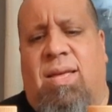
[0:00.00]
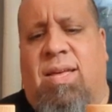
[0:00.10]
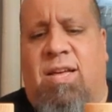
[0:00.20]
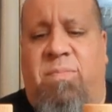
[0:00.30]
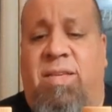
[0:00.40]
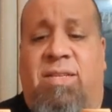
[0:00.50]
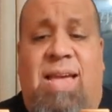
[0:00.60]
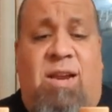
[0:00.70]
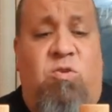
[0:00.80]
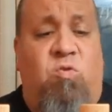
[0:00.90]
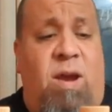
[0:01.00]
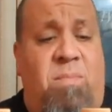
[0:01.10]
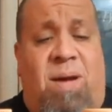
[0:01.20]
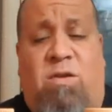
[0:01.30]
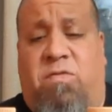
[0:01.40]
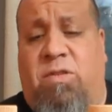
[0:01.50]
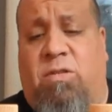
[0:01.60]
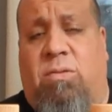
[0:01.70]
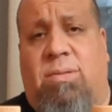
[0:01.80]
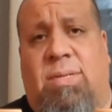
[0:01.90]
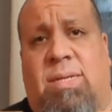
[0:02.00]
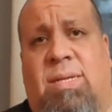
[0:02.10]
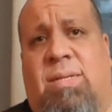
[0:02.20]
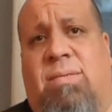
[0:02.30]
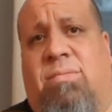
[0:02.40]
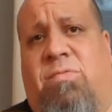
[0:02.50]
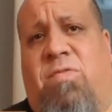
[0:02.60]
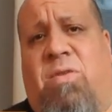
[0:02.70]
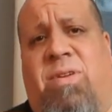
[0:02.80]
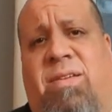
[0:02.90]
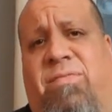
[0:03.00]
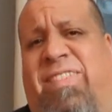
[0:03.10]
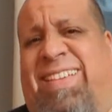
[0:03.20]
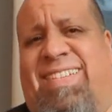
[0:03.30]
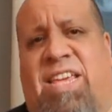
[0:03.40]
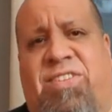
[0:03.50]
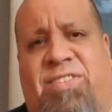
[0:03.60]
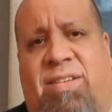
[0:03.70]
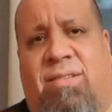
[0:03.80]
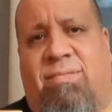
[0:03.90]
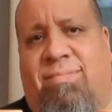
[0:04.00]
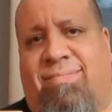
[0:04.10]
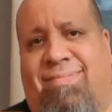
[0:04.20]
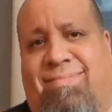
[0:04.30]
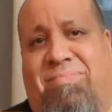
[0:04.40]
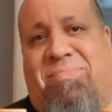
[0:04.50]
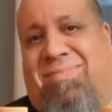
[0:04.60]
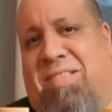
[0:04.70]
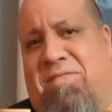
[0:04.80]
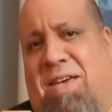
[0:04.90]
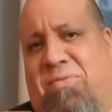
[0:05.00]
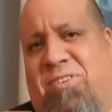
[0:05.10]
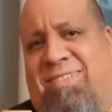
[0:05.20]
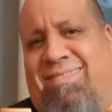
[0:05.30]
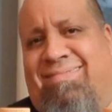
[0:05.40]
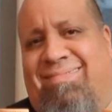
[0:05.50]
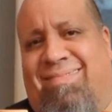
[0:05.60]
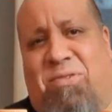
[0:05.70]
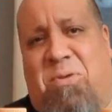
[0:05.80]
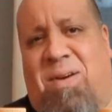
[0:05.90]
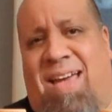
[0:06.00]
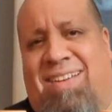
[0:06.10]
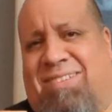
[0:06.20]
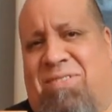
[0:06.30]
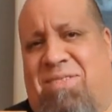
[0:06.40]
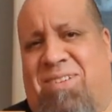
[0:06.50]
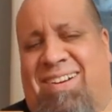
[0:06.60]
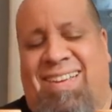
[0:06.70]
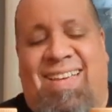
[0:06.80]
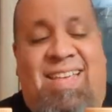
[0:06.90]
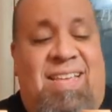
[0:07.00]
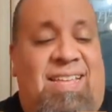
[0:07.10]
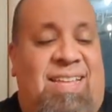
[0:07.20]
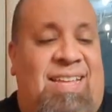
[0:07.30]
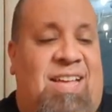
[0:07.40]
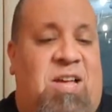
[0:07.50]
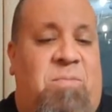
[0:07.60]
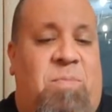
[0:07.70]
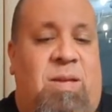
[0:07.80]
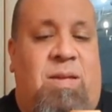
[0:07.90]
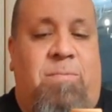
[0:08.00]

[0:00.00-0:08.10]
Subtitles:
This had a great mouthfeel. It was very viscous. Love that word. Don't know why. It's a great word. Um,